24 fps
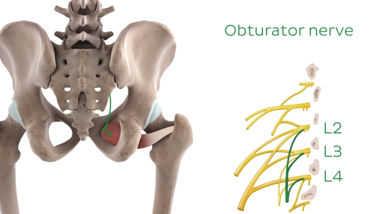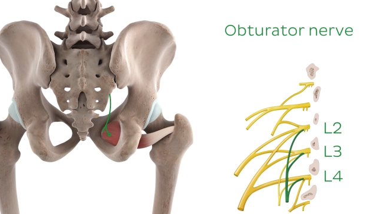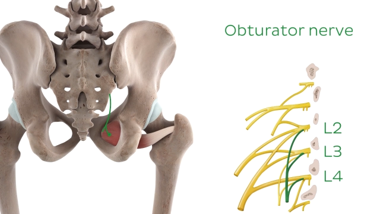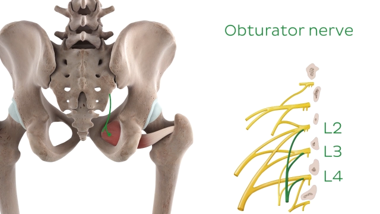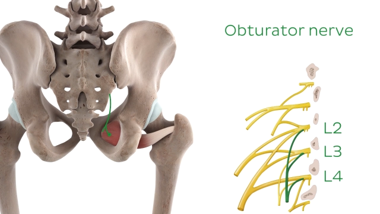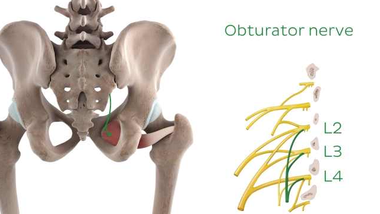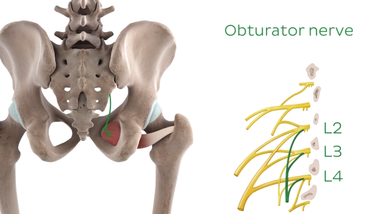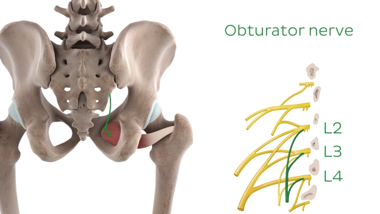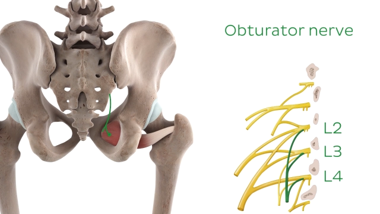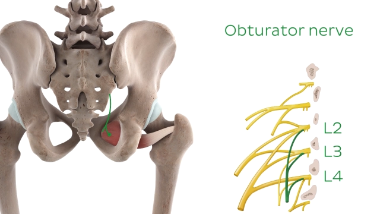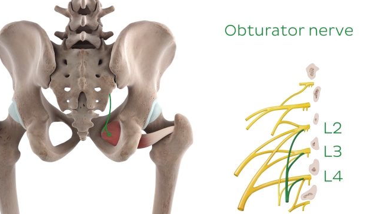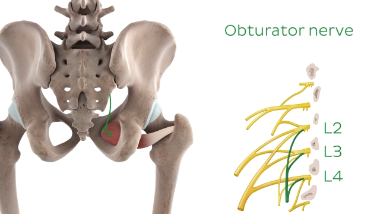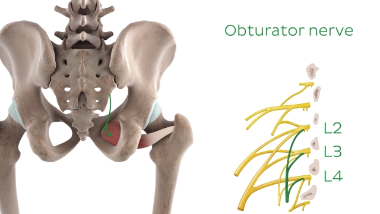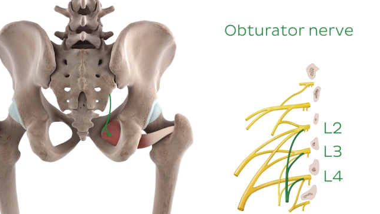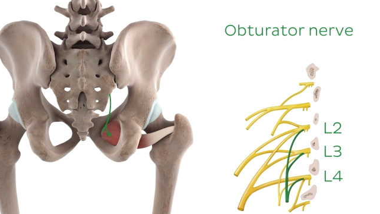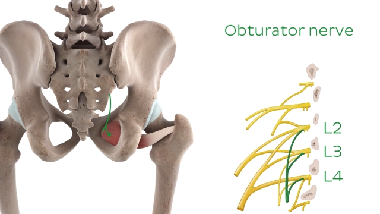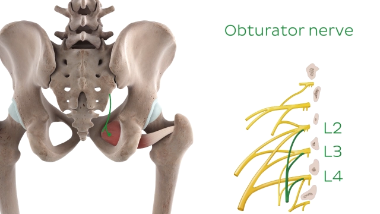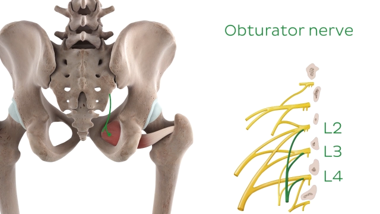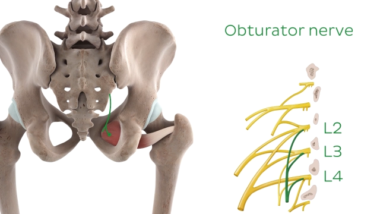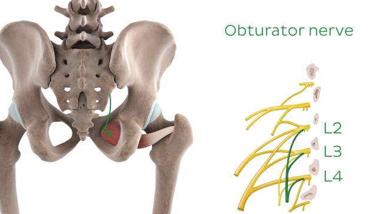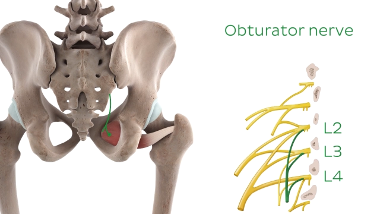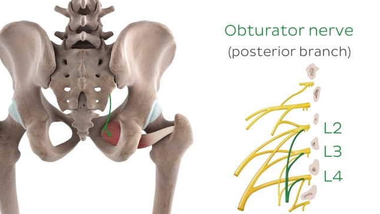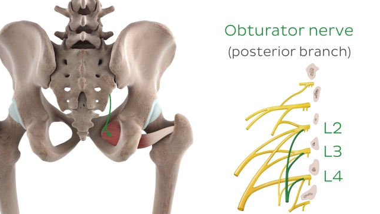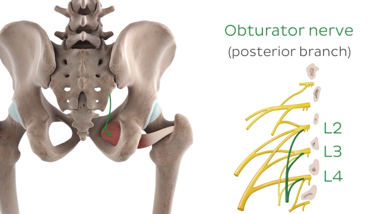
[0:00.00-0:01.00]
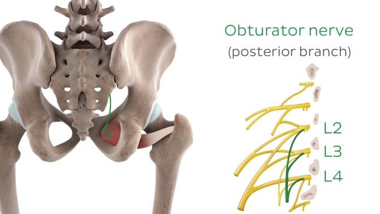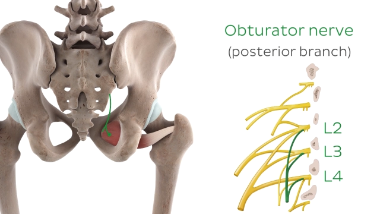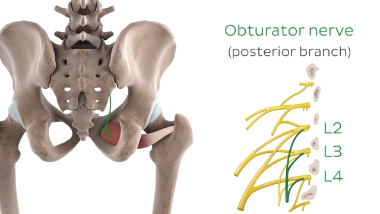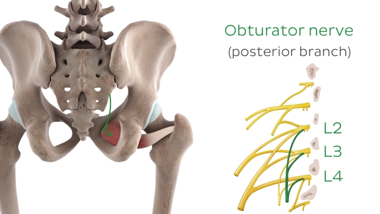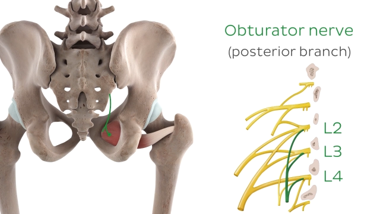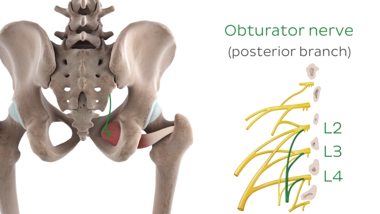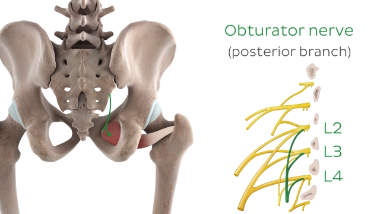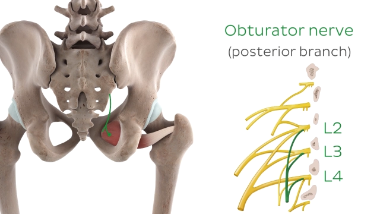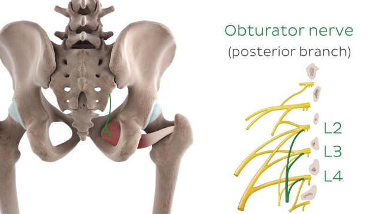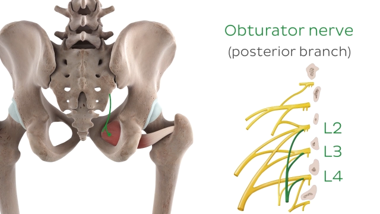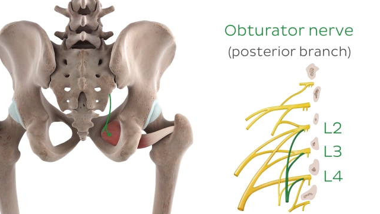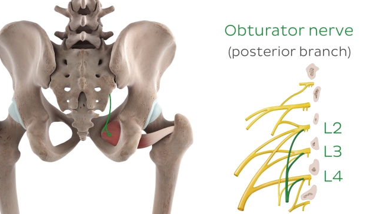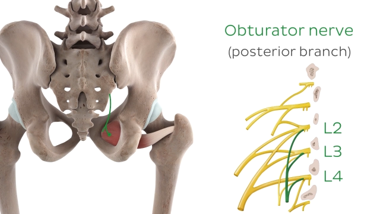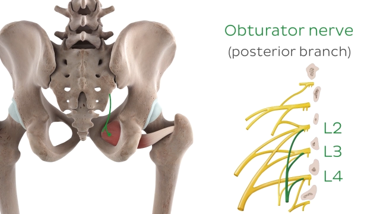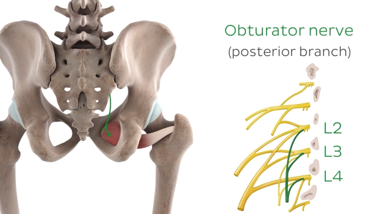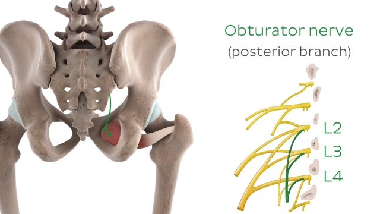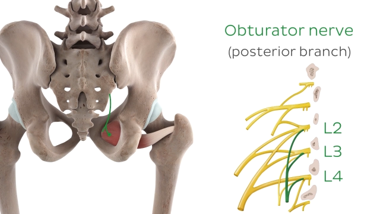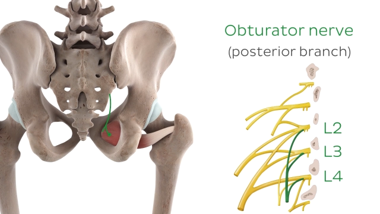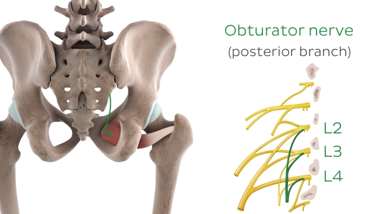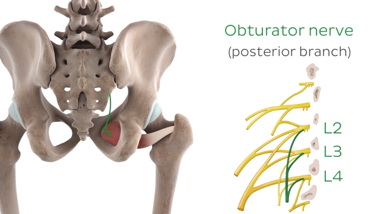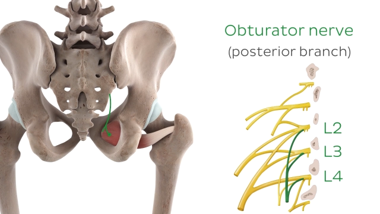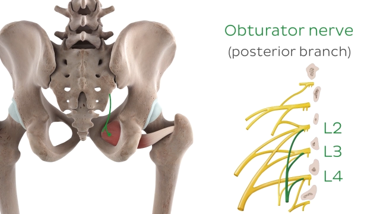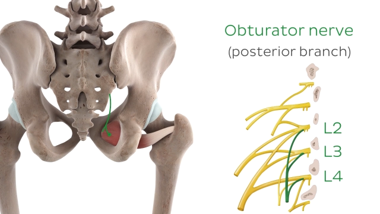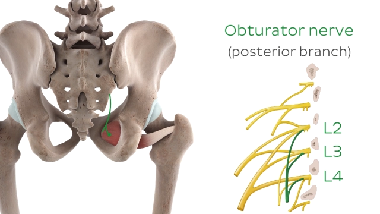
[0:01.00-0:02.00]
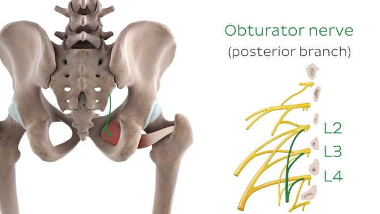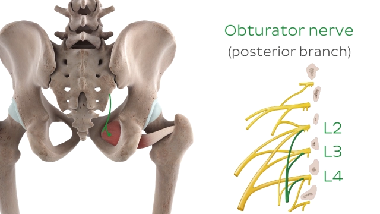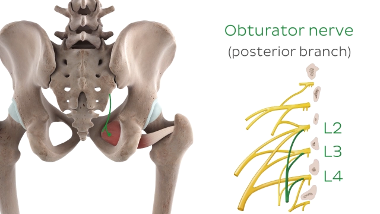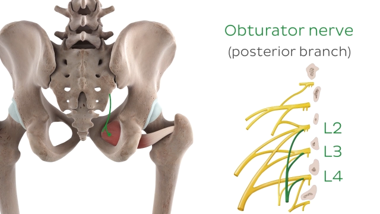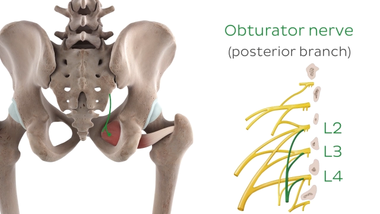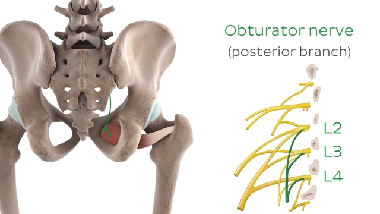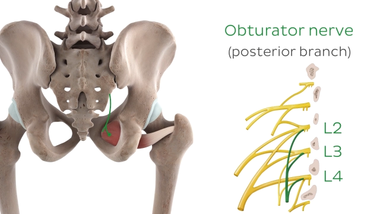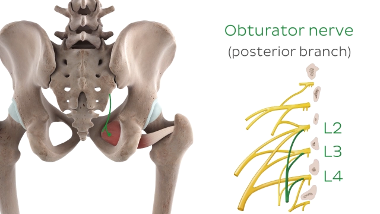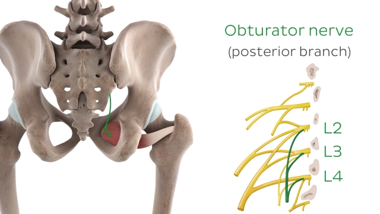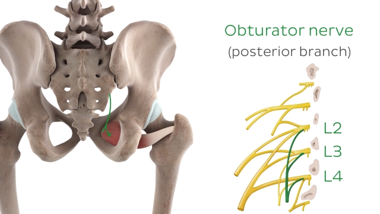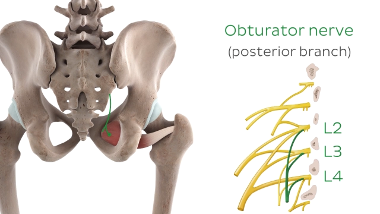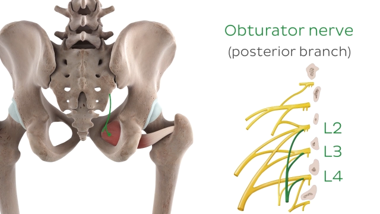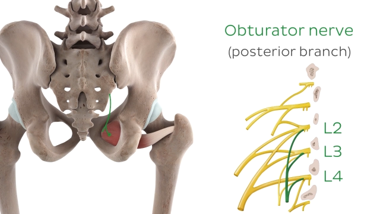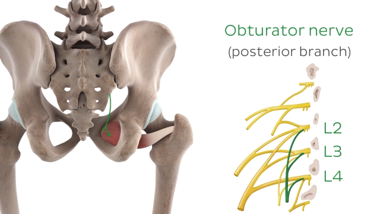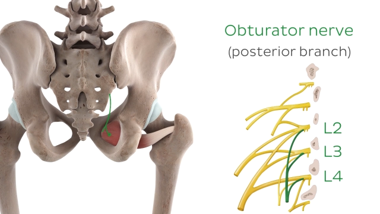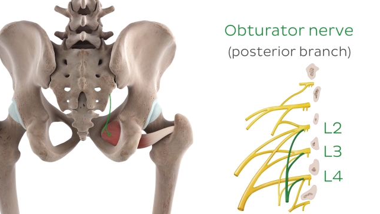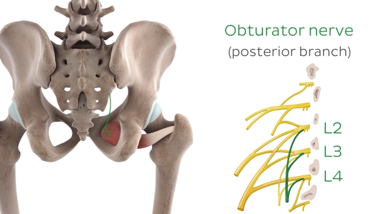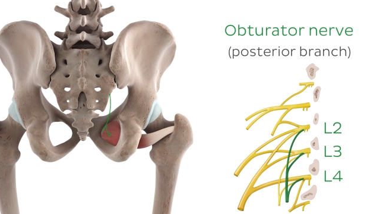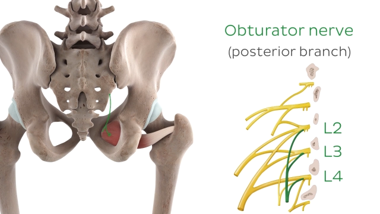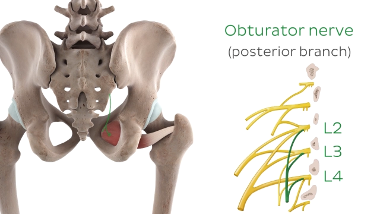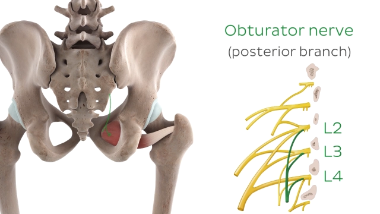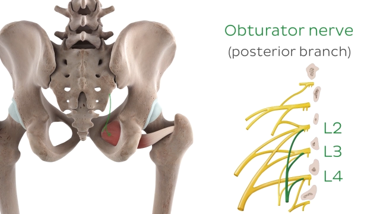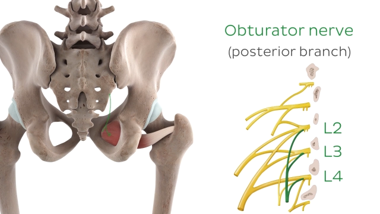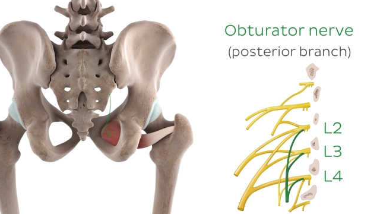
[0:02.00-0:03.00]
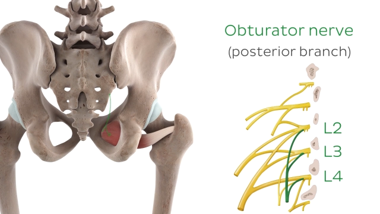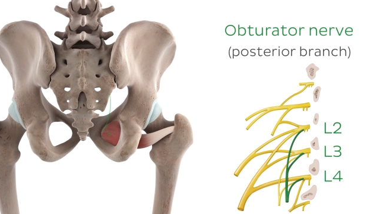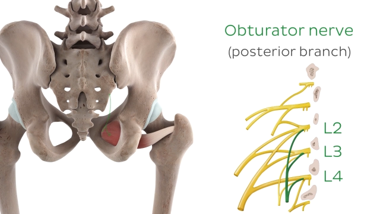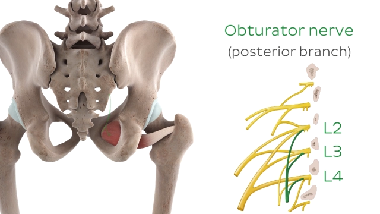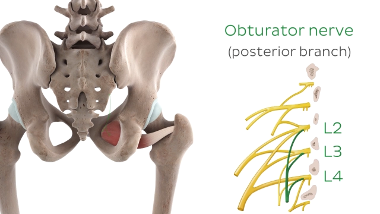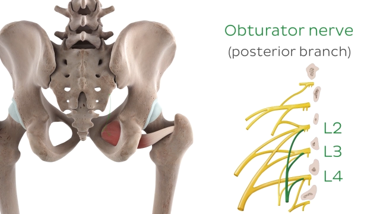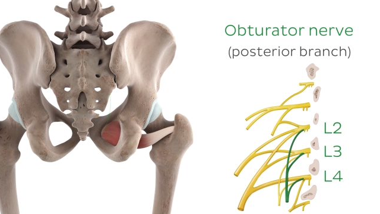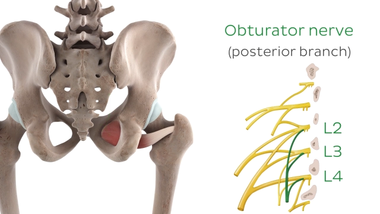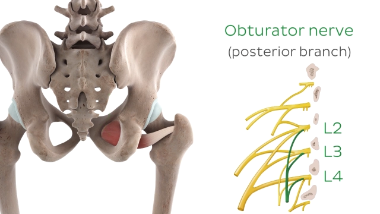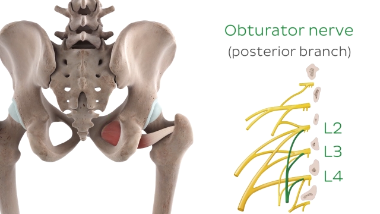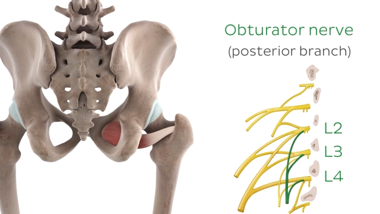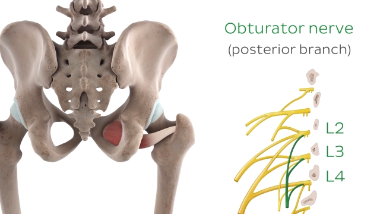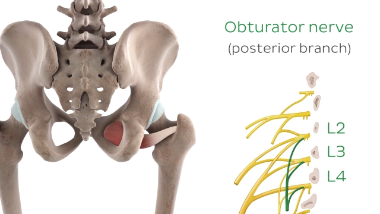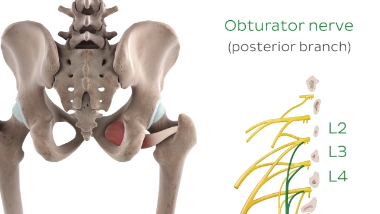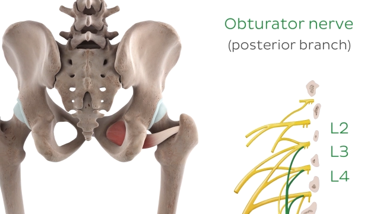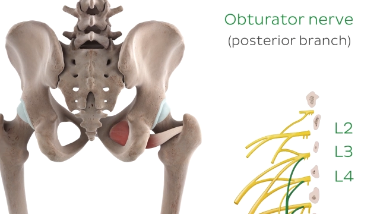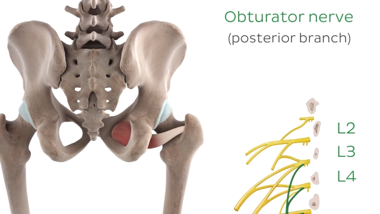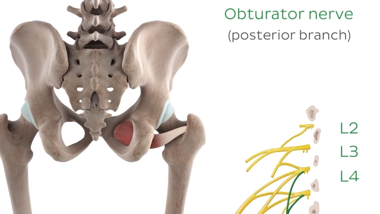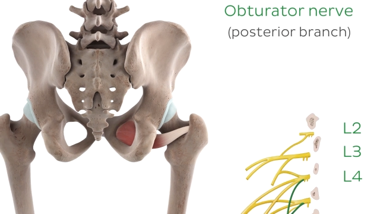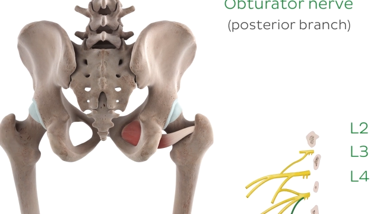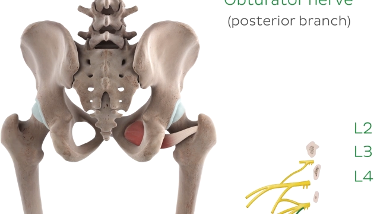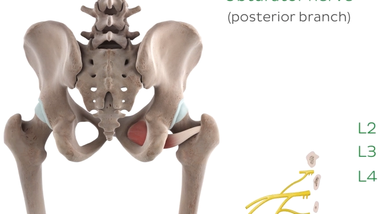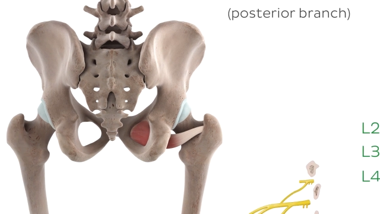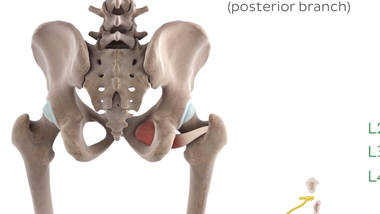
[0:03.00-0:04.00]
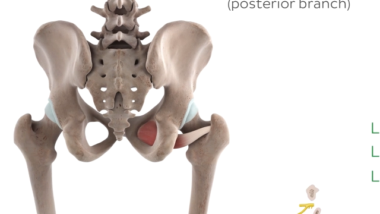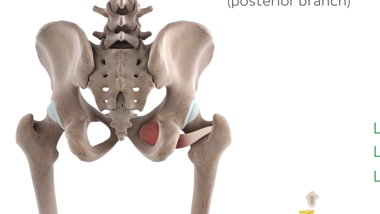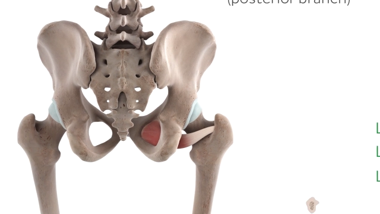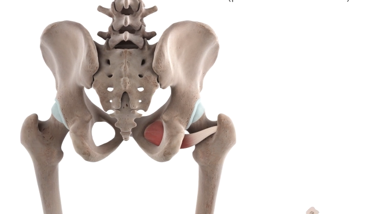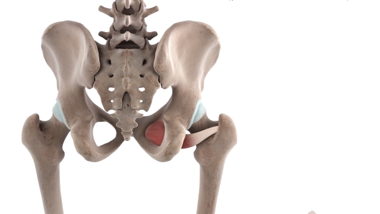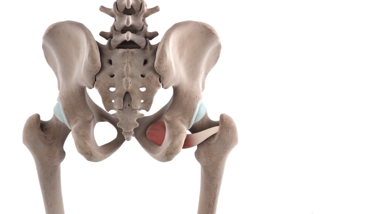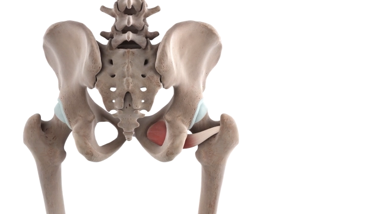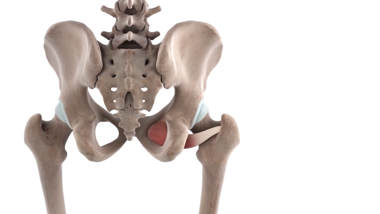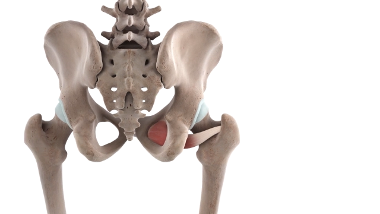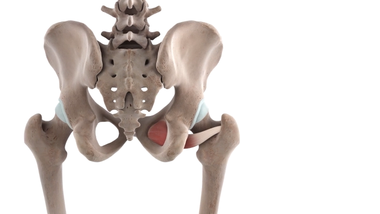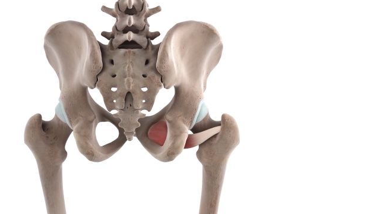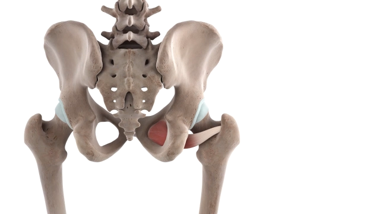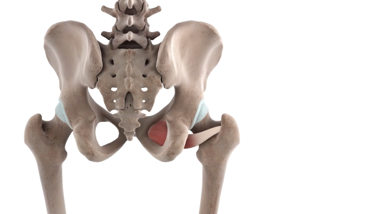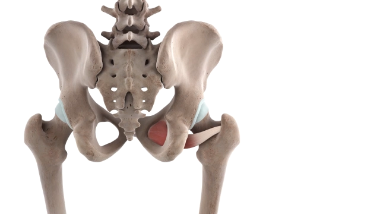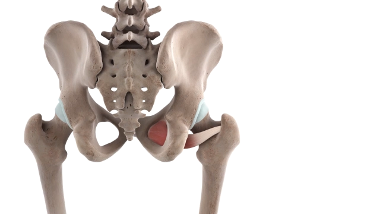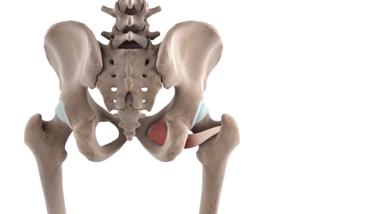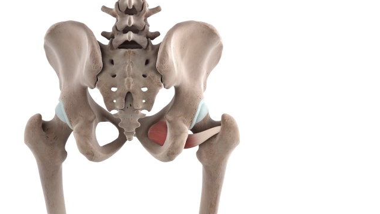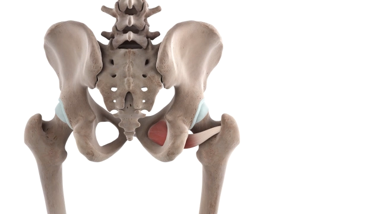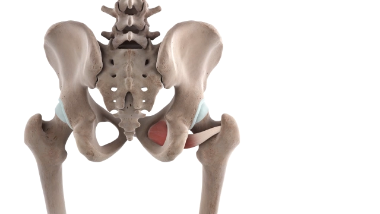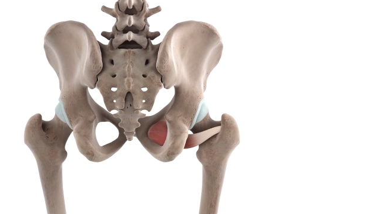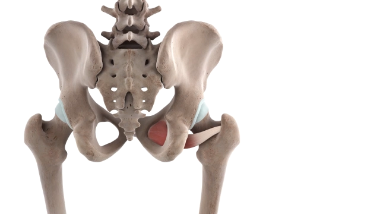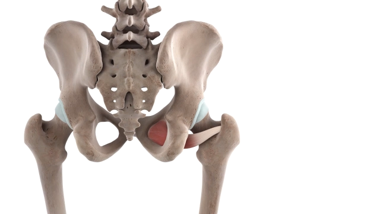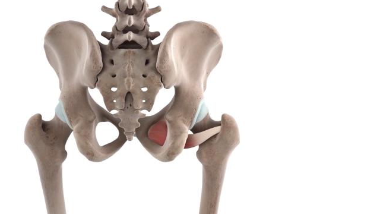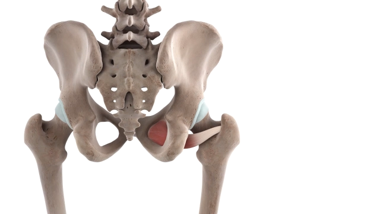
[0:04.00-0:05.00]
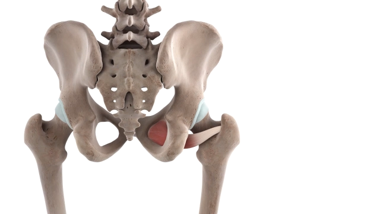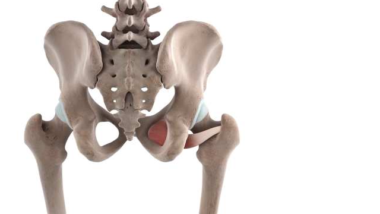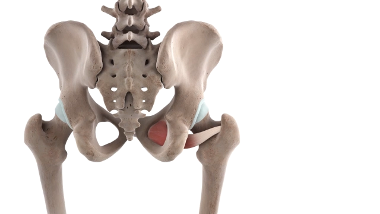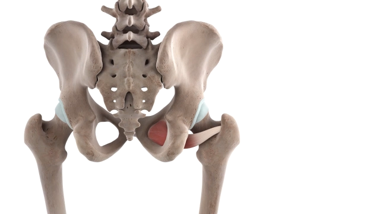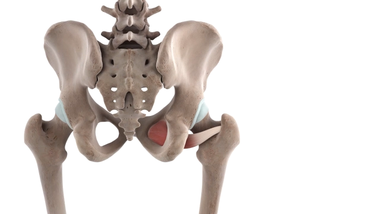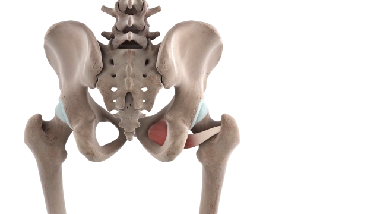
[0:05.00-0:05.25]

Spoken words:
[unreadable: no face in view]